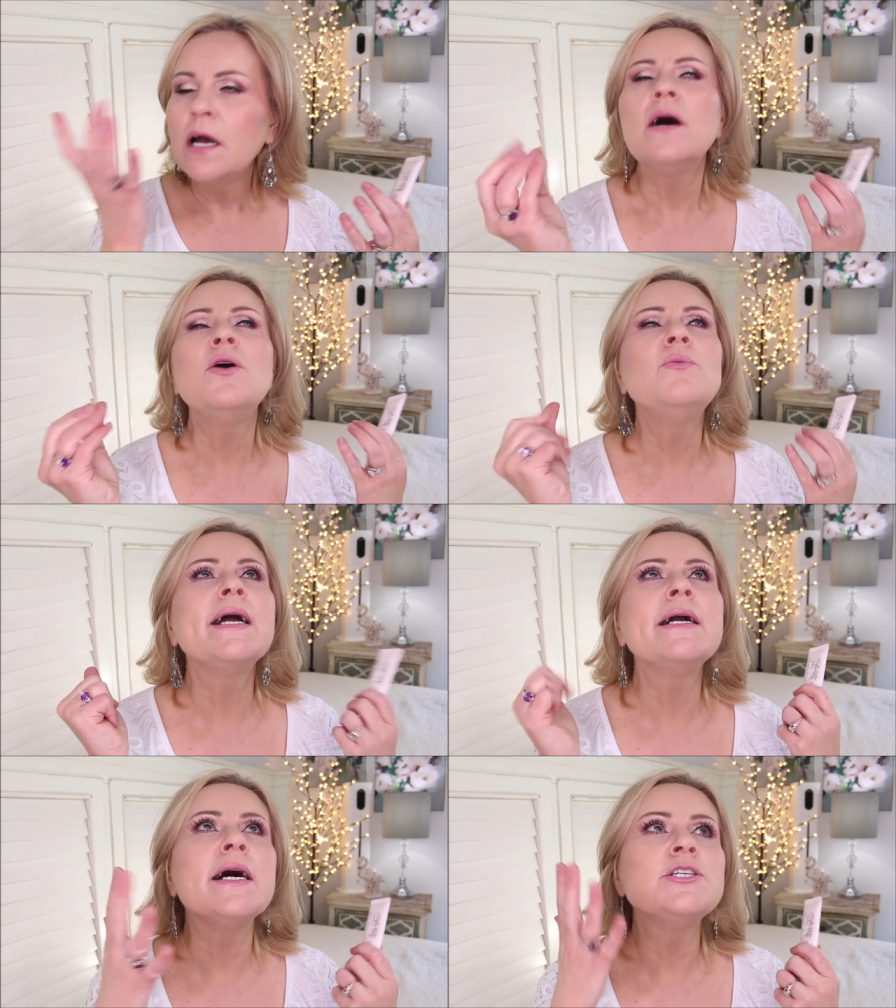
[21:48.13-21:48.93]
oh my
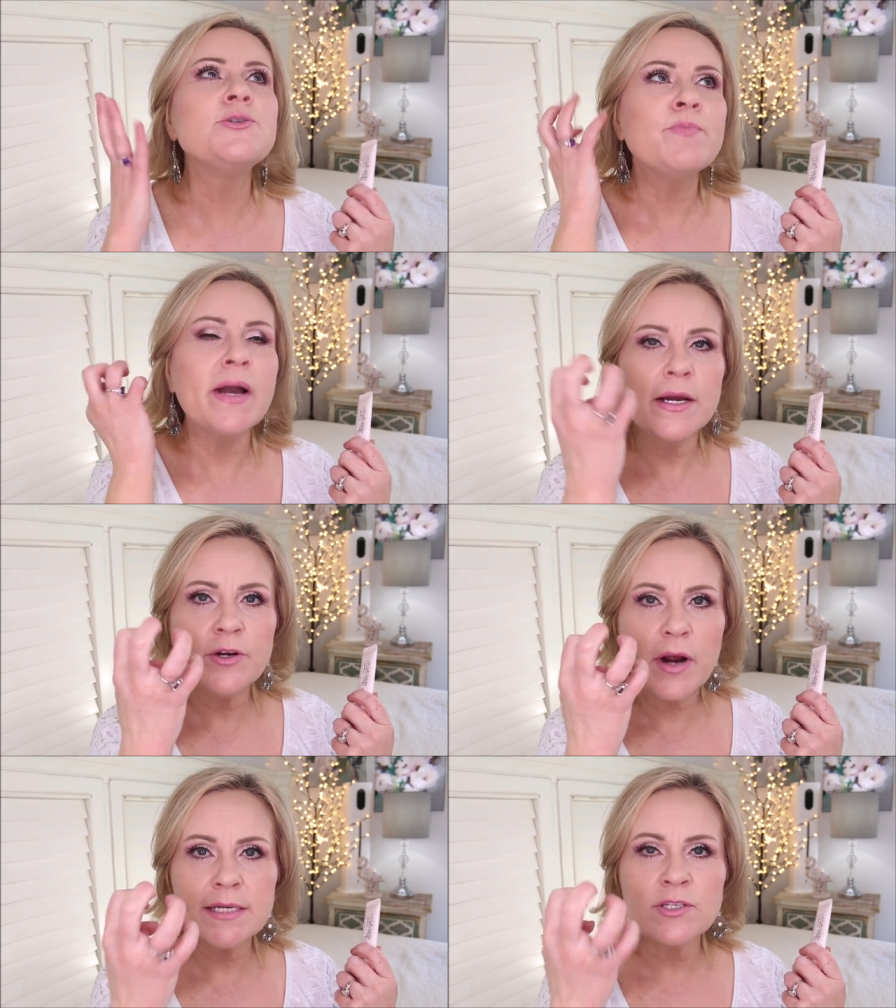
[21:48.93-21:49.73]
gosh, my
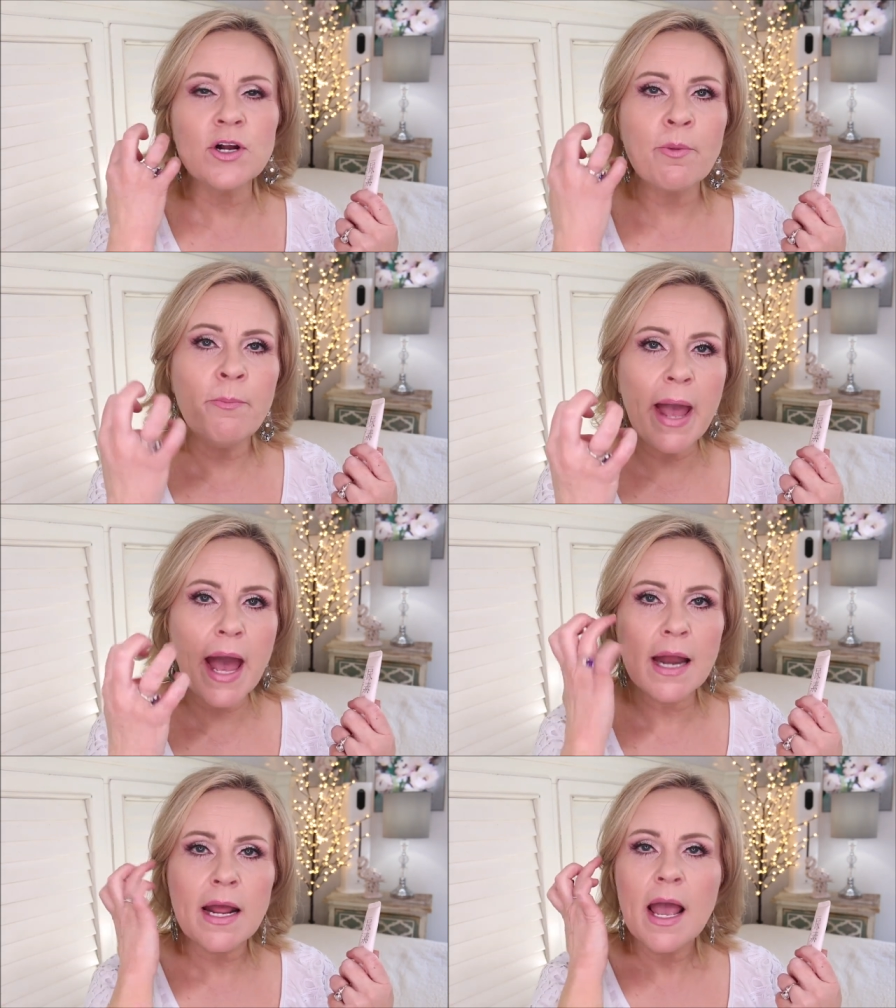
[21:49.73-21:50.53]
under eyes look
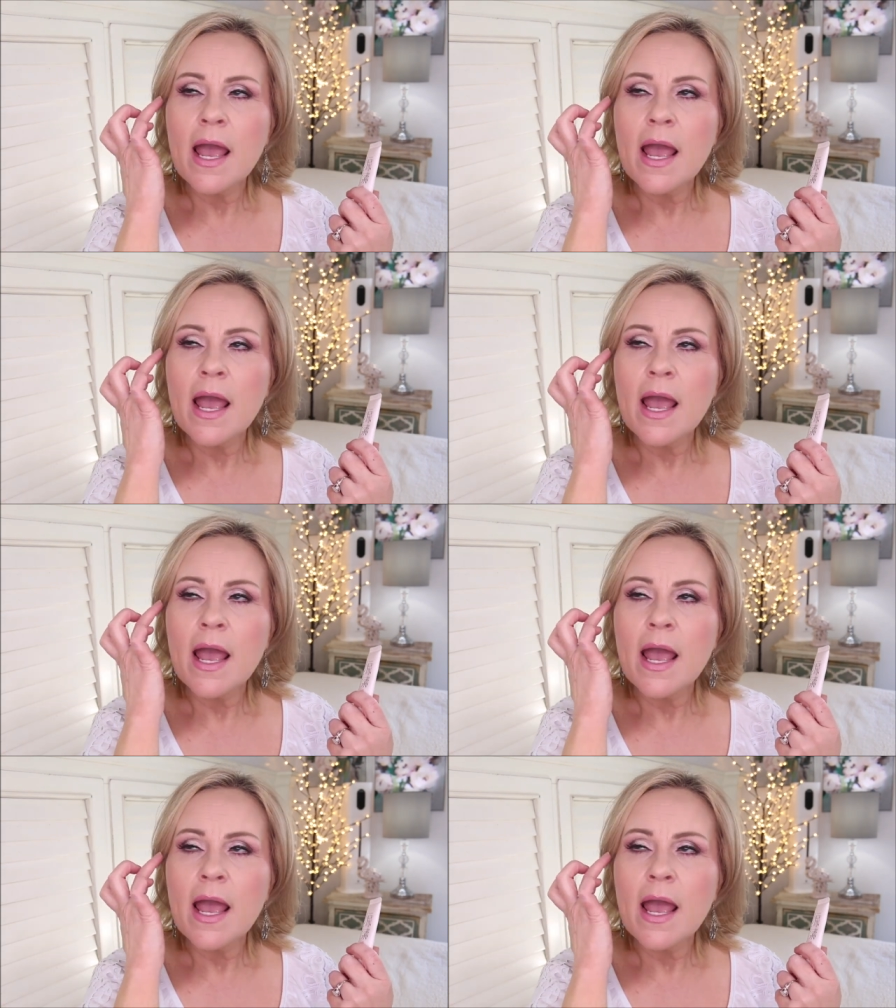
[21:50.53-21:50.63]
bad.